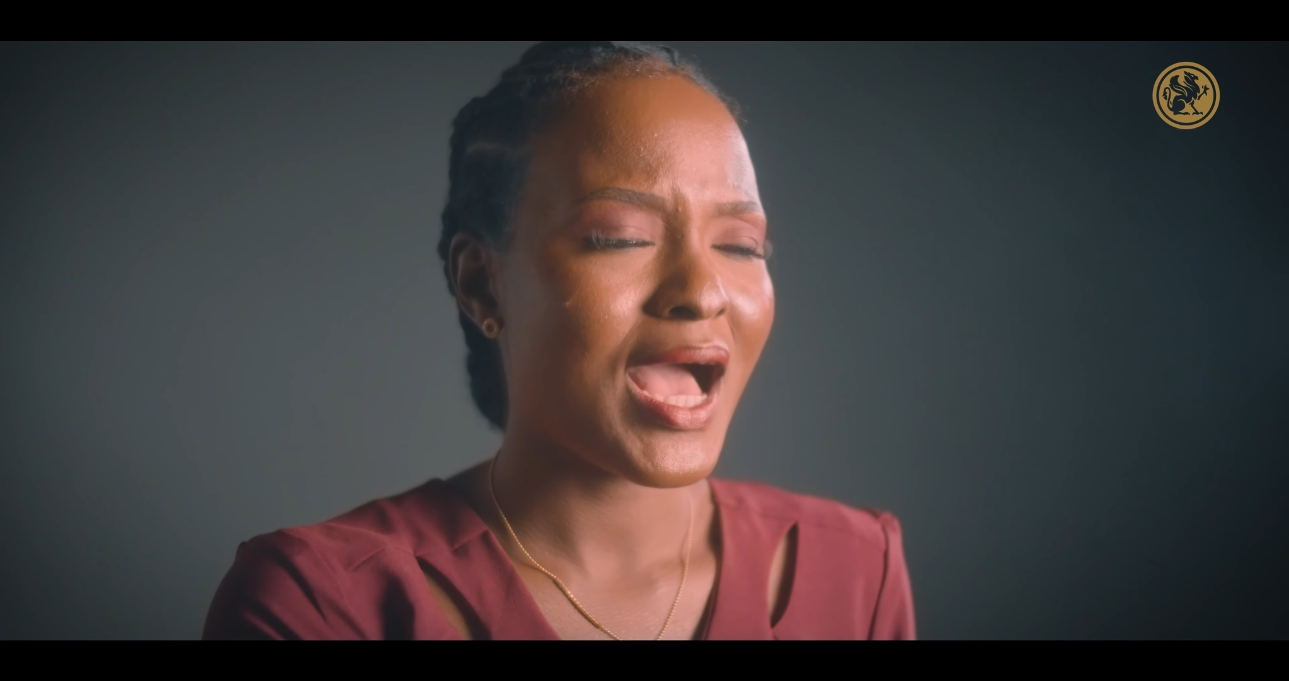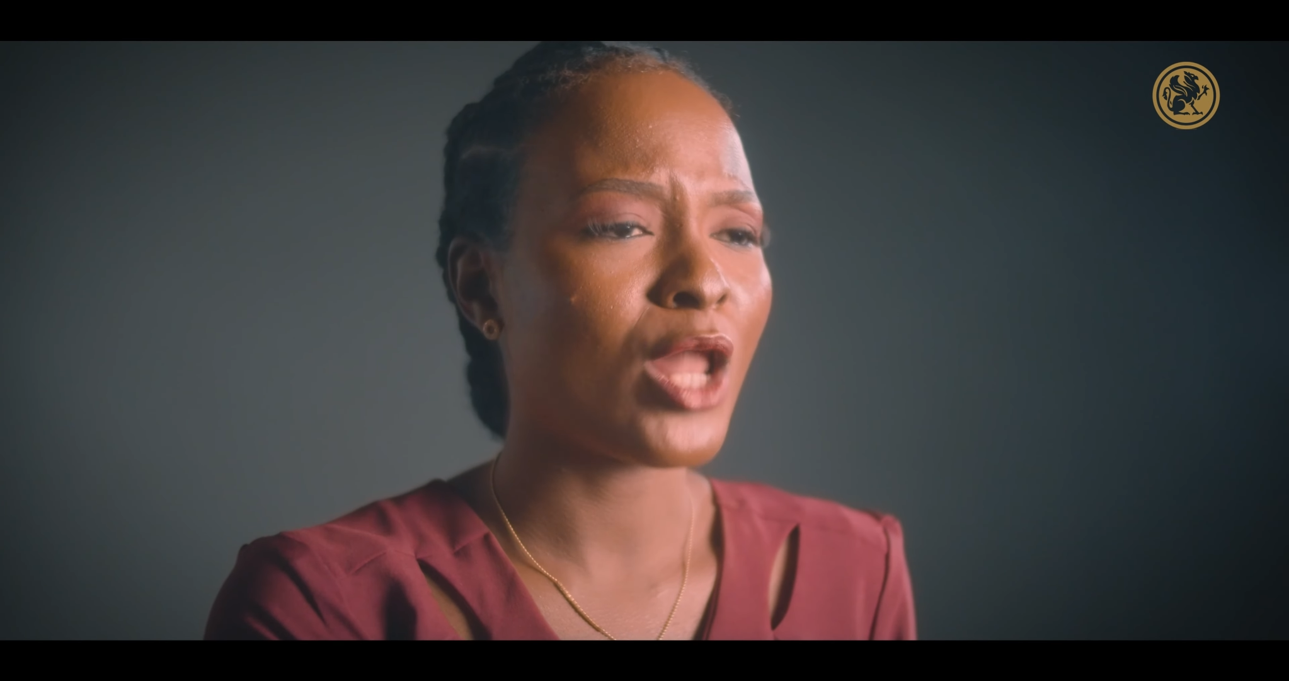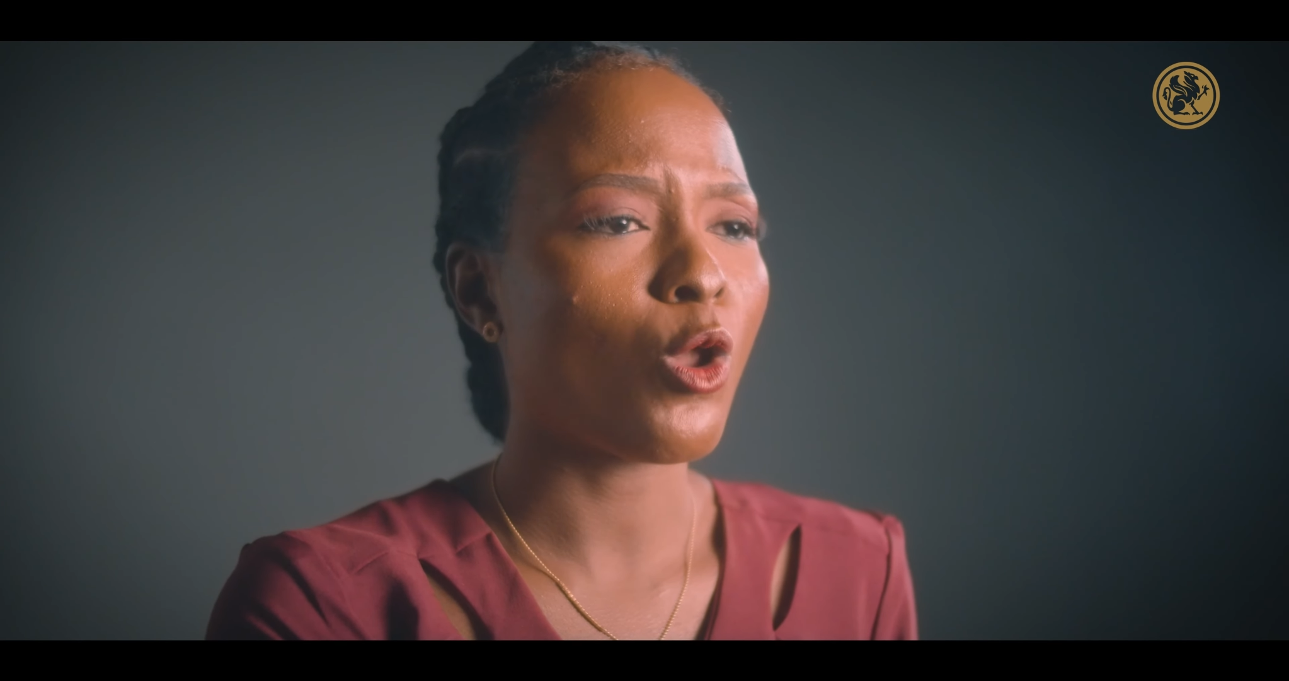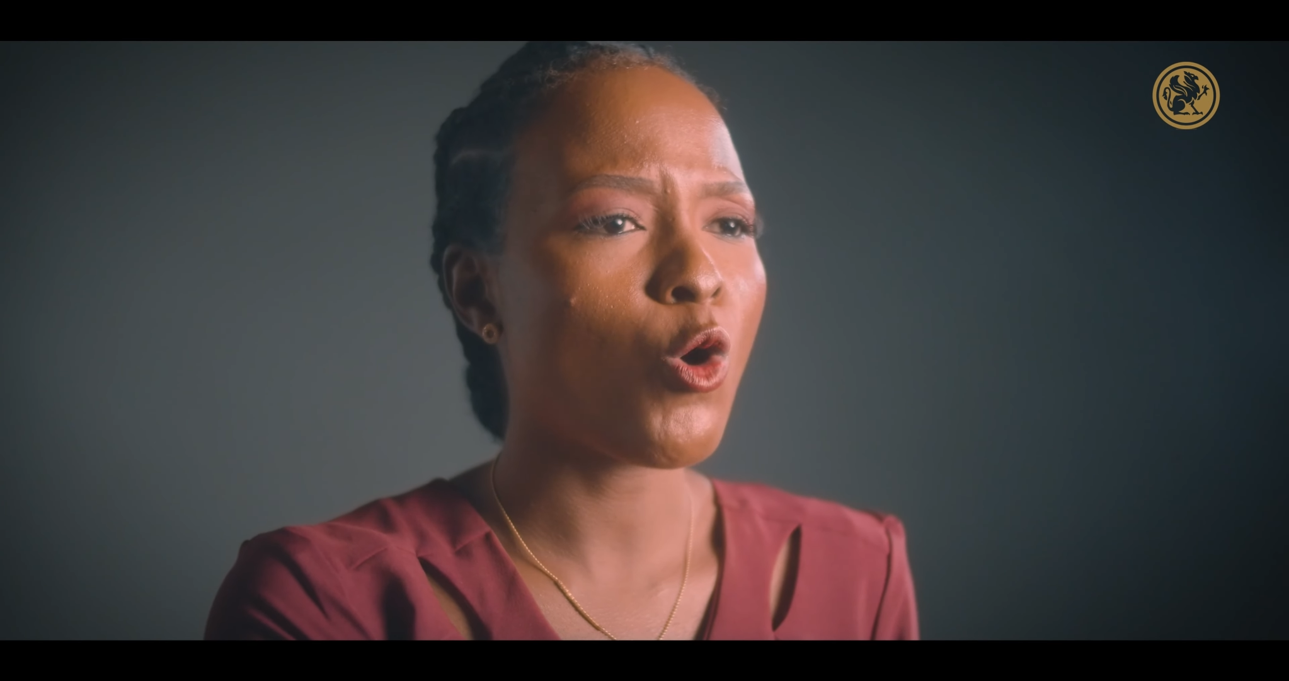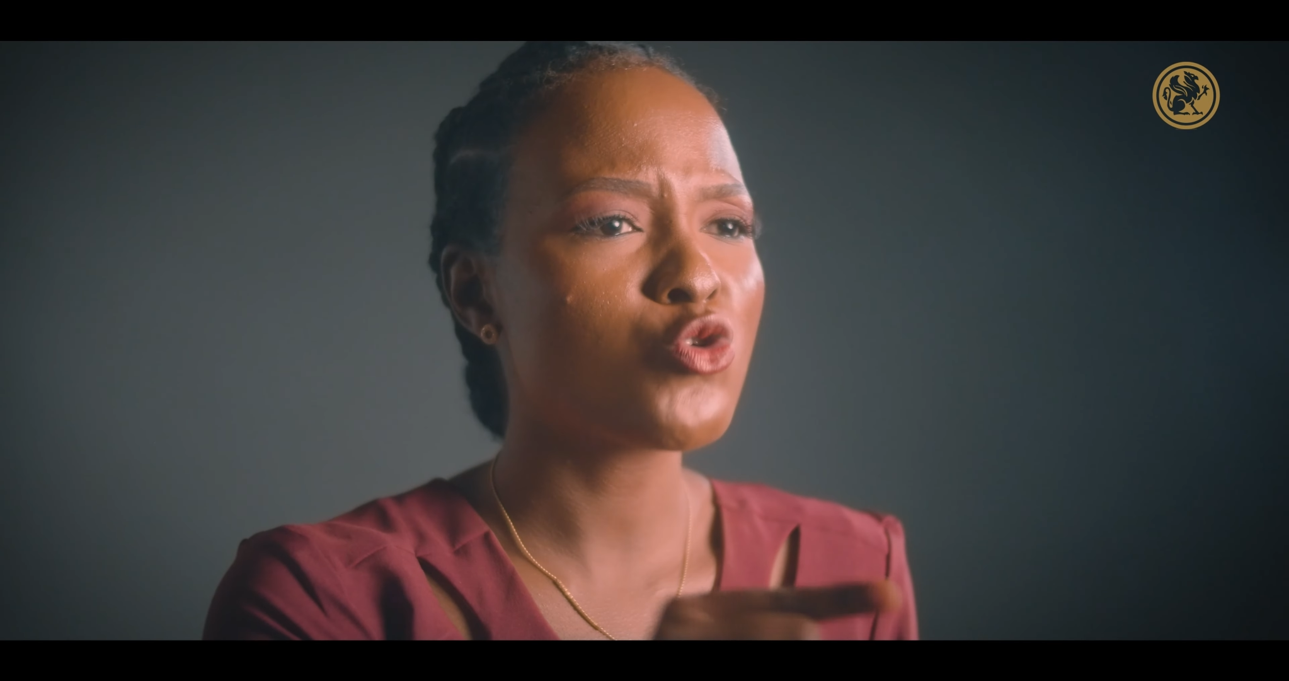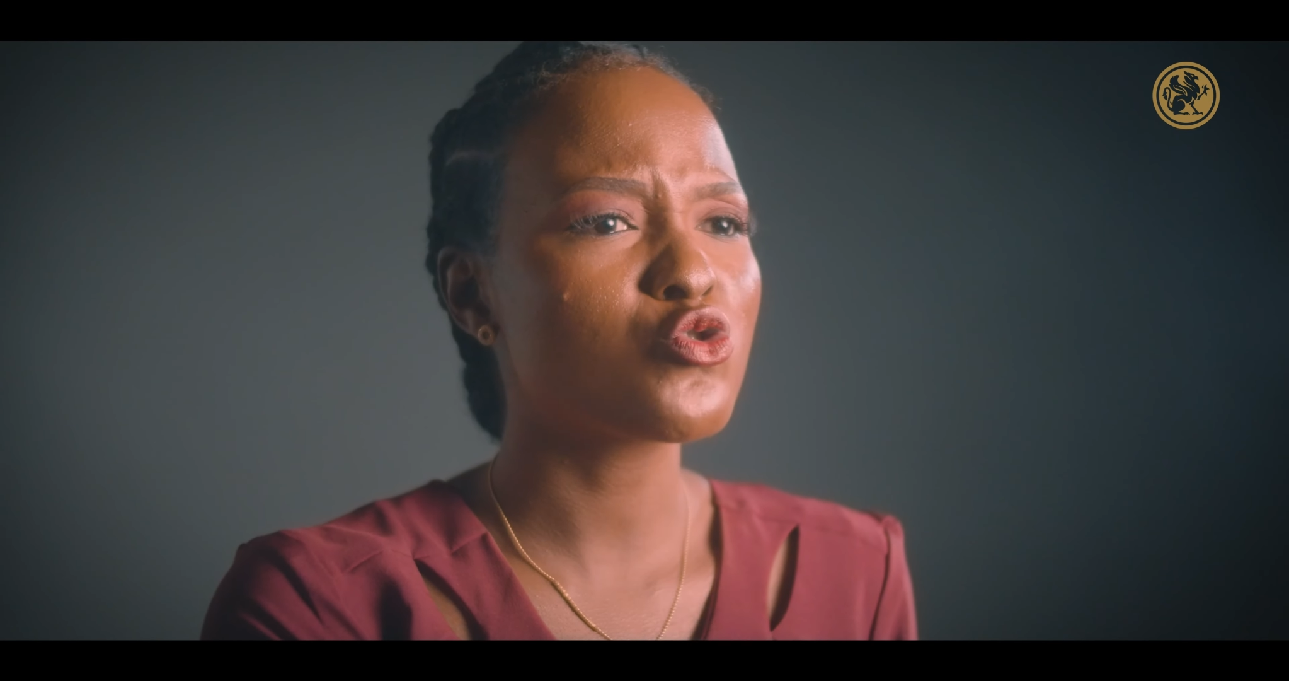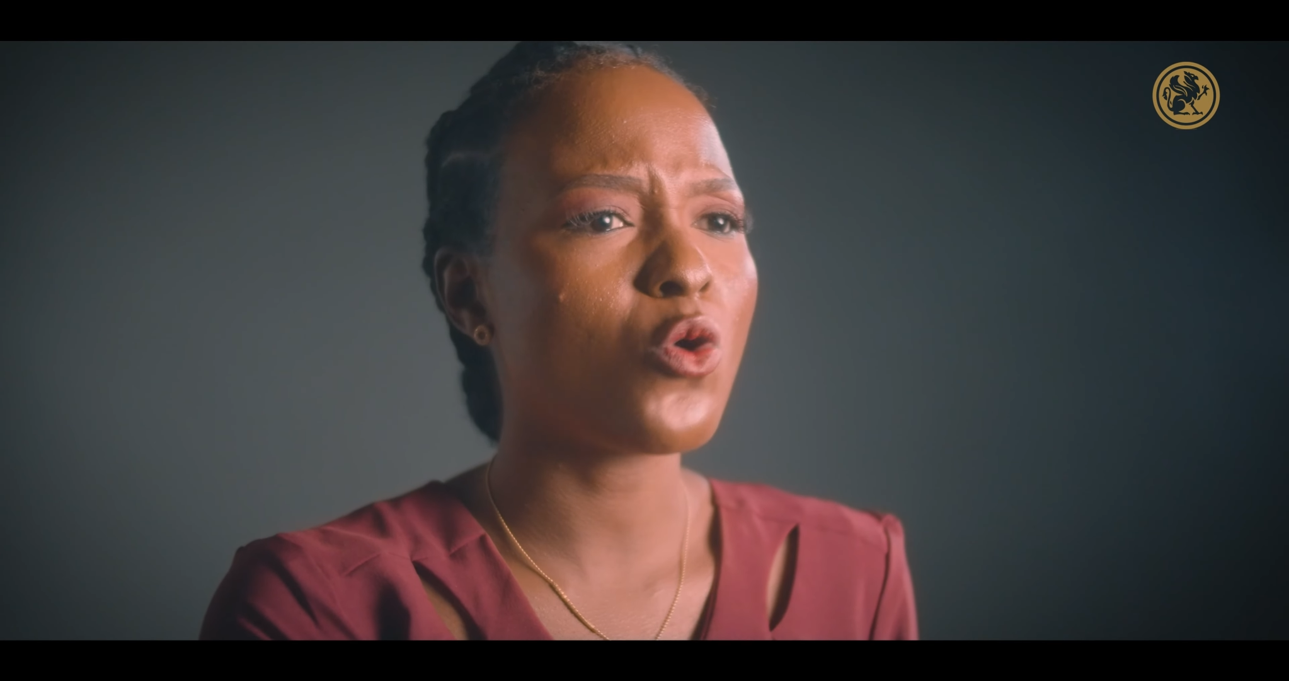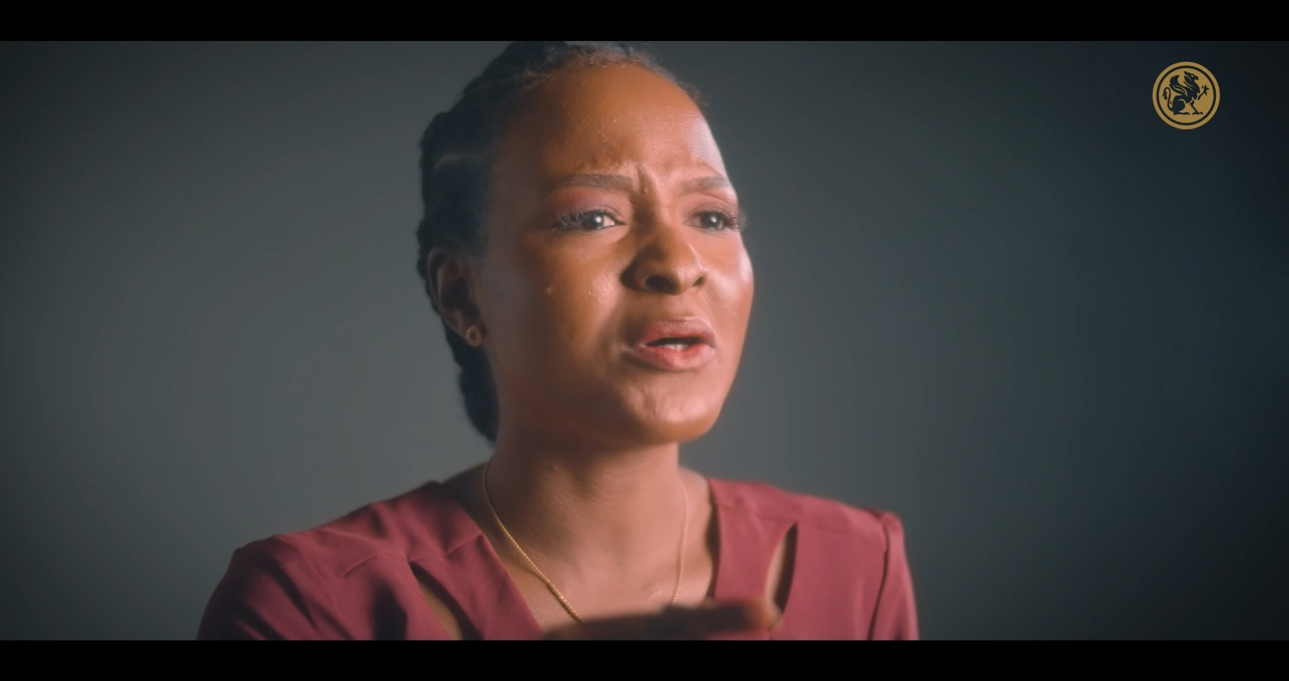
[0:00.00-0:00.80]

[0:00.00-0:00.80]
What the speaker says: and also